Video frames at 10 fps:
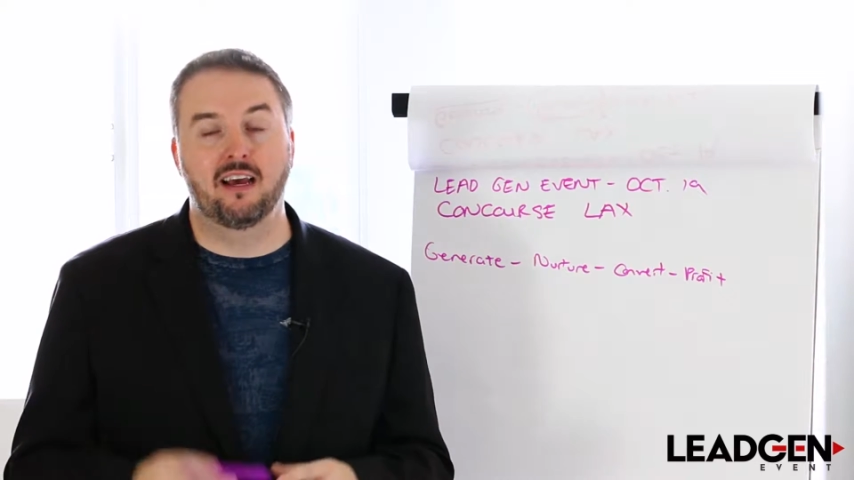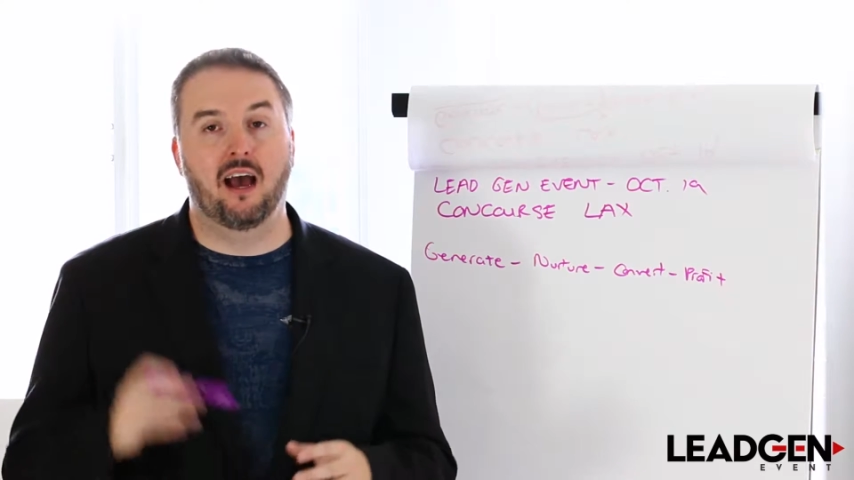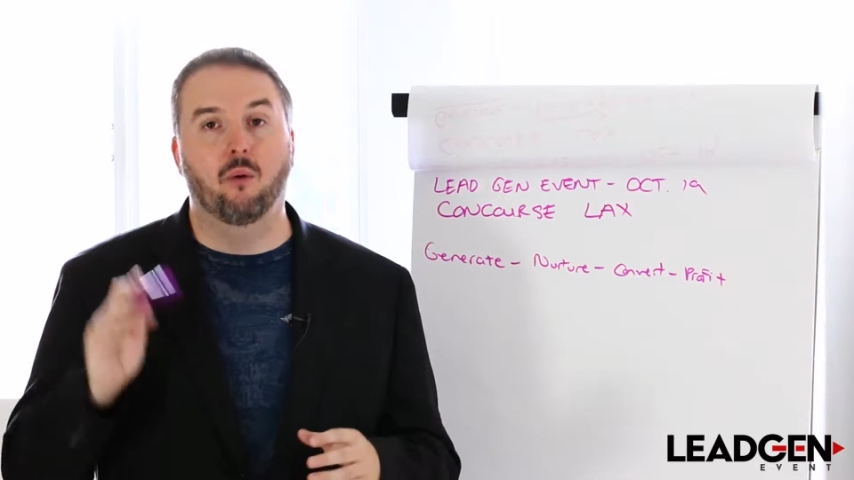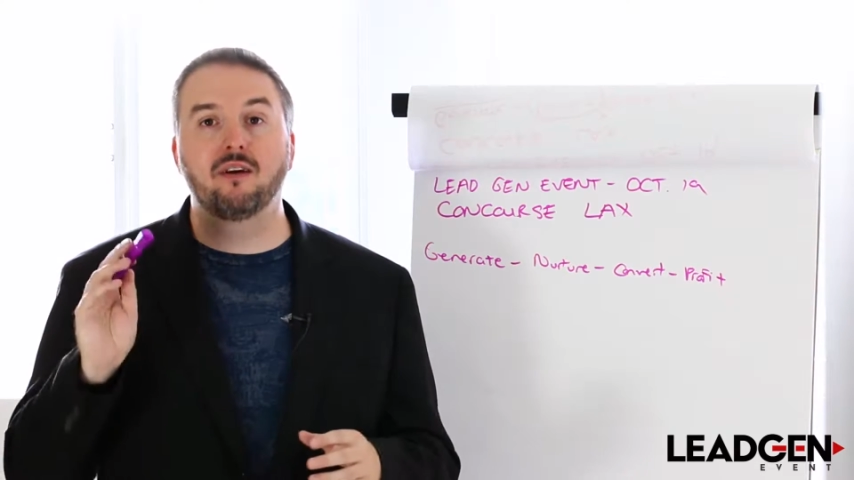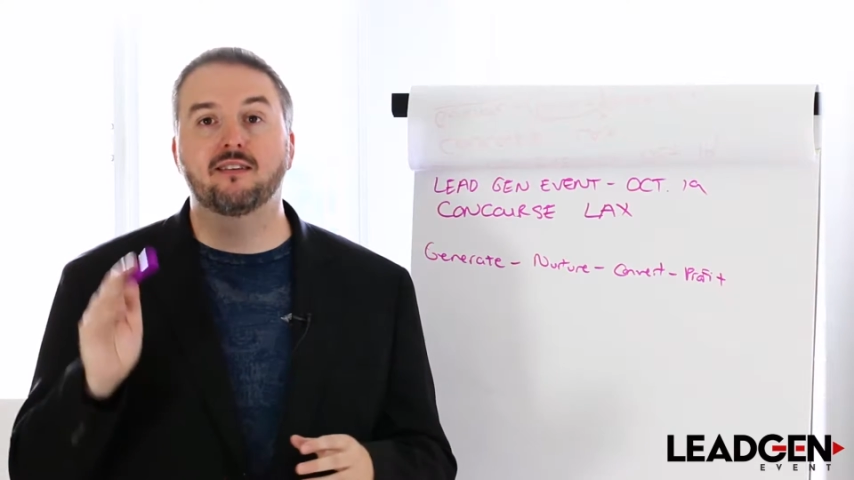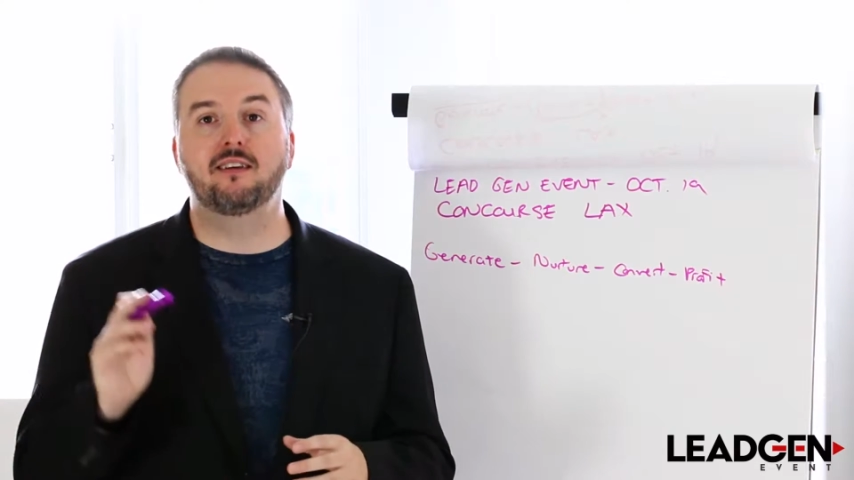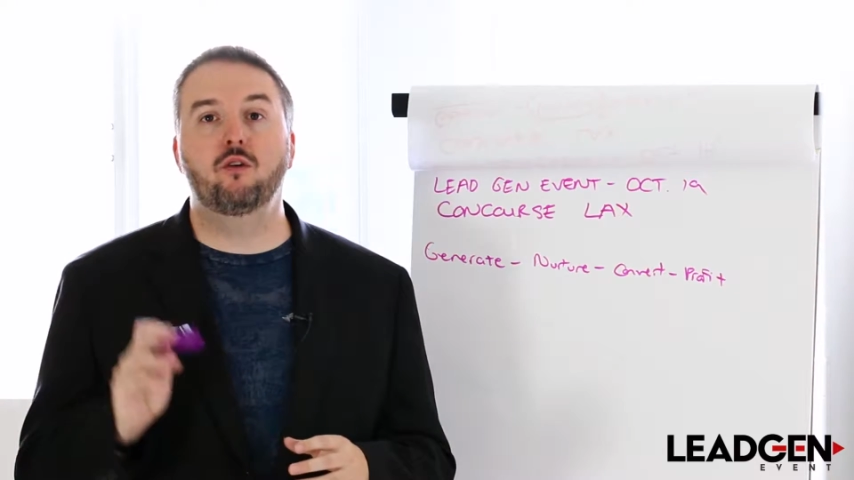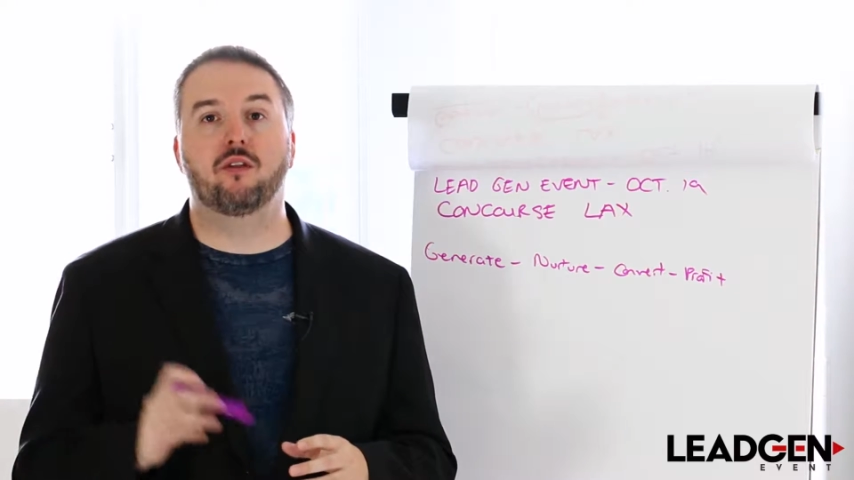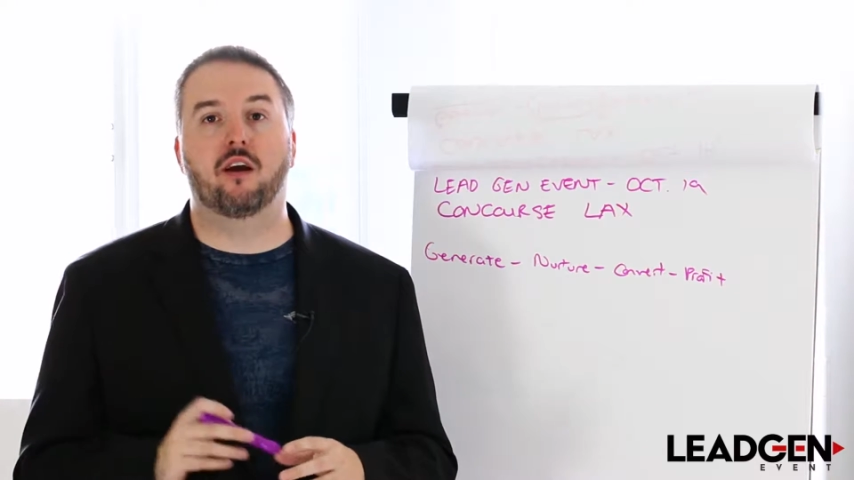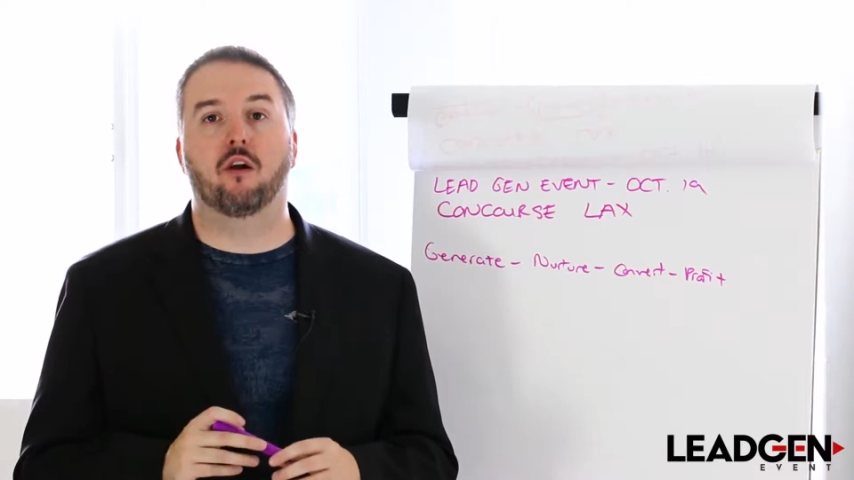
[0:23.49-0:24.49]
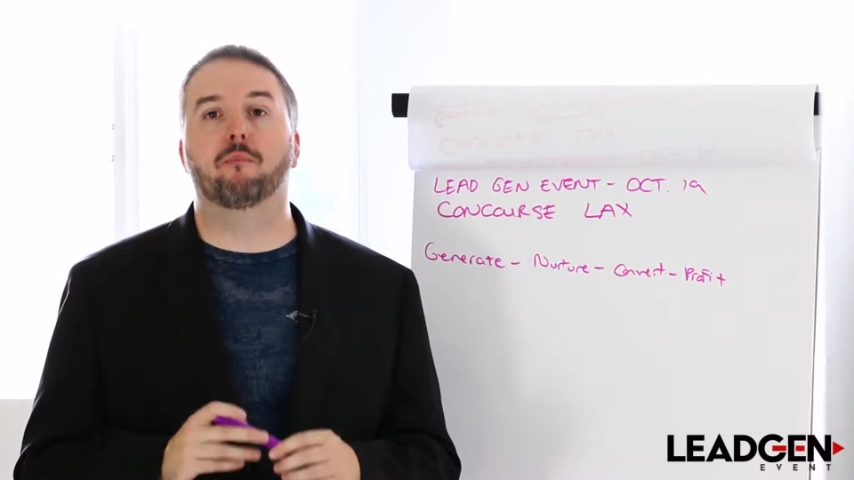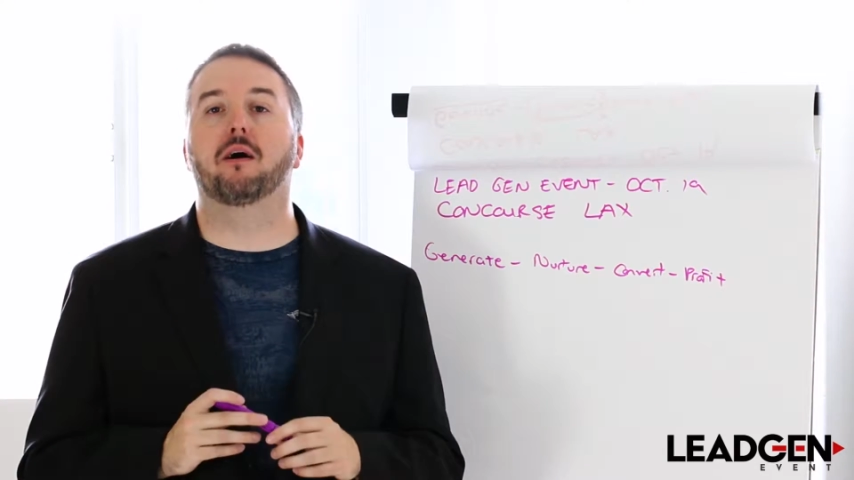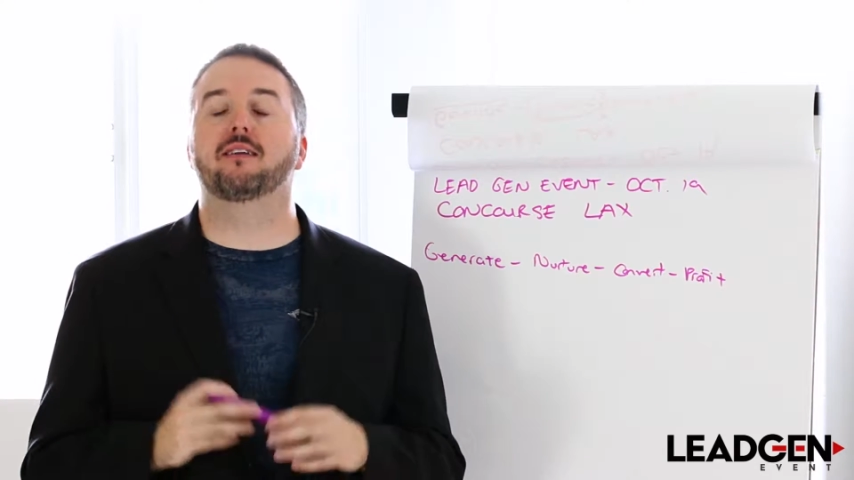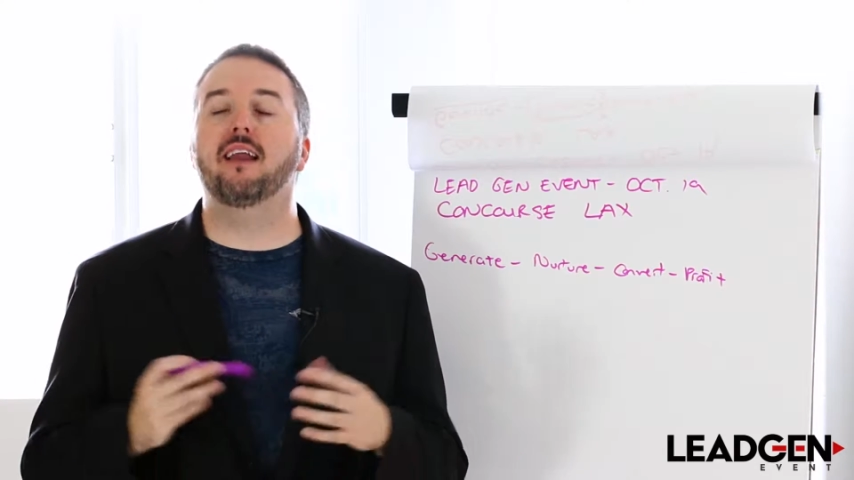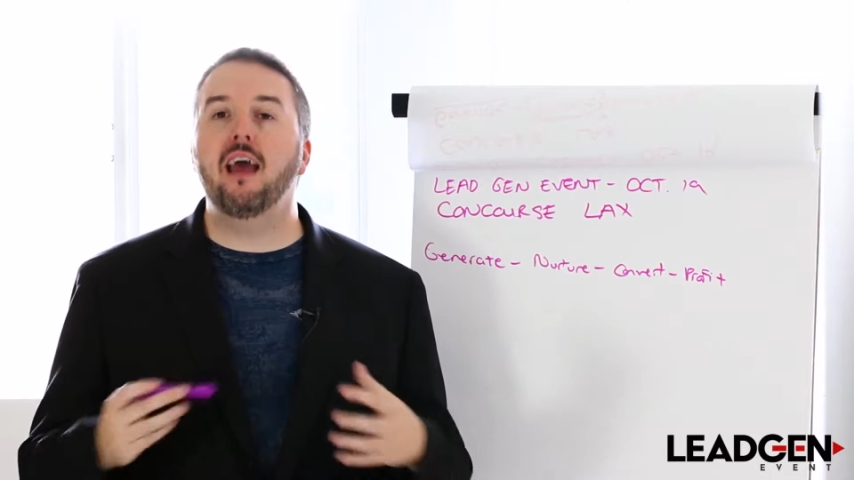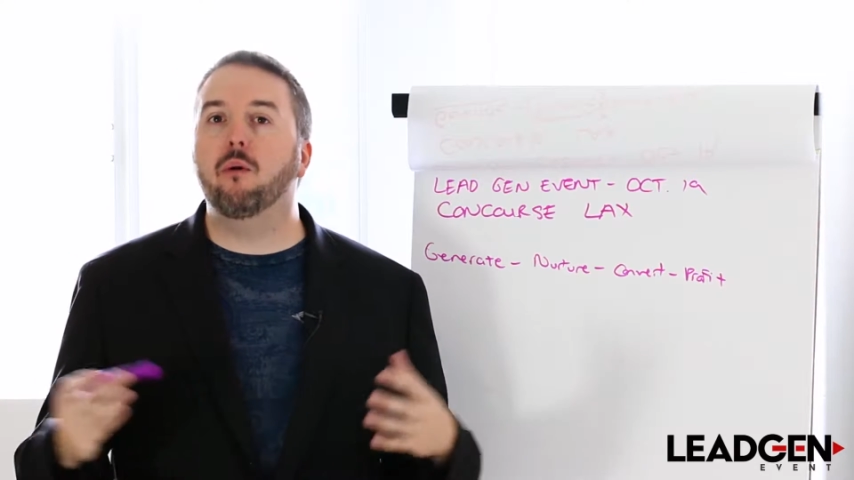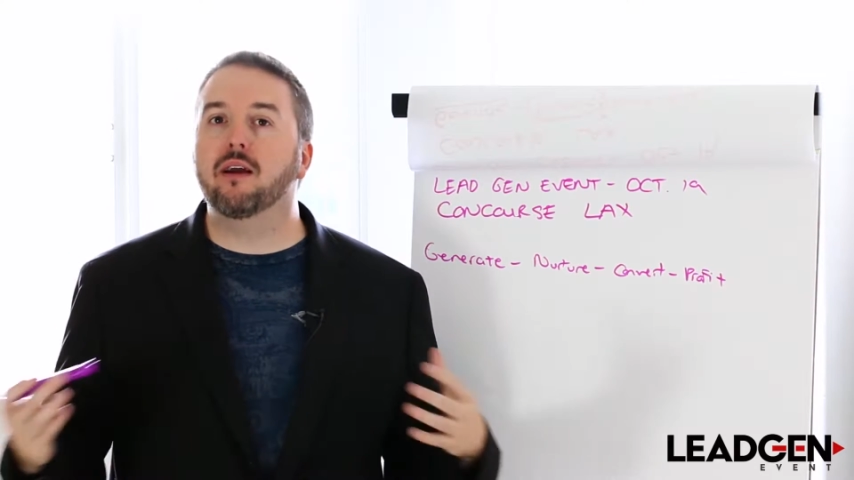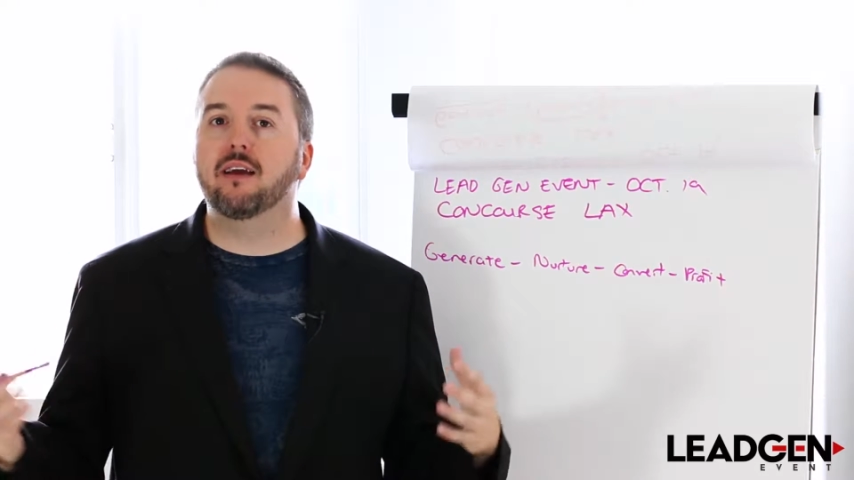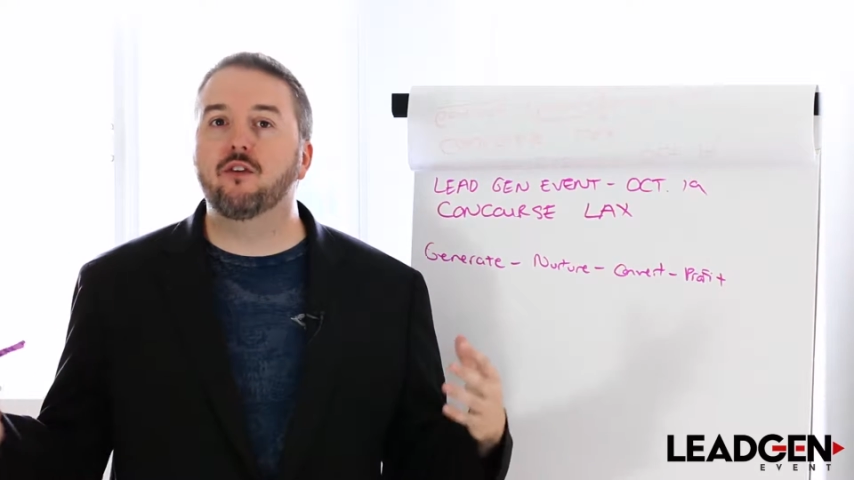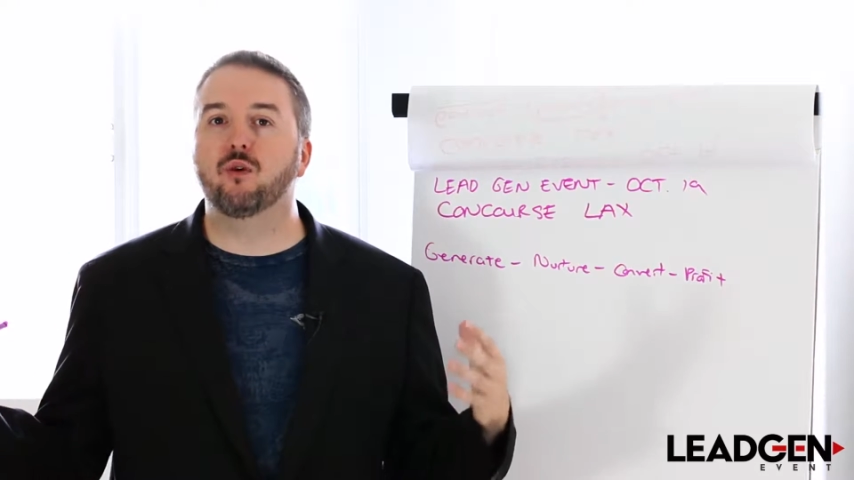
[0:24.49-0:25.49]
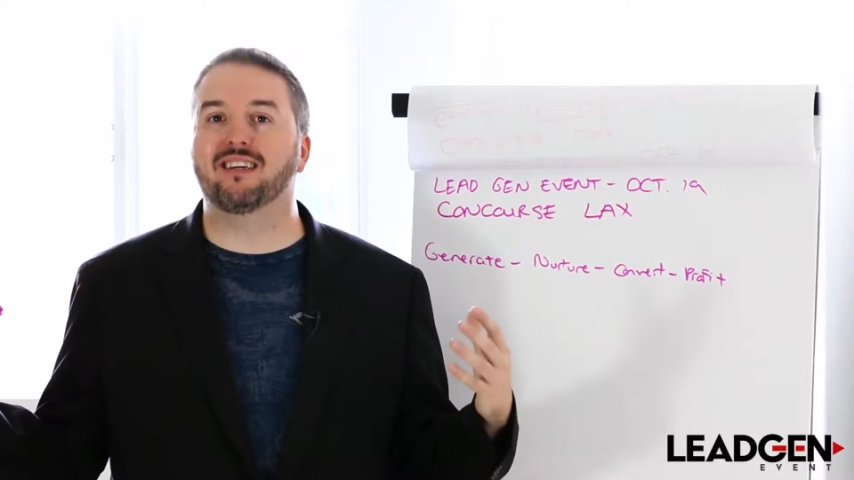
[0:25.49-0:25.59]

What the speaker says: I want to see you there, but today I want to give you a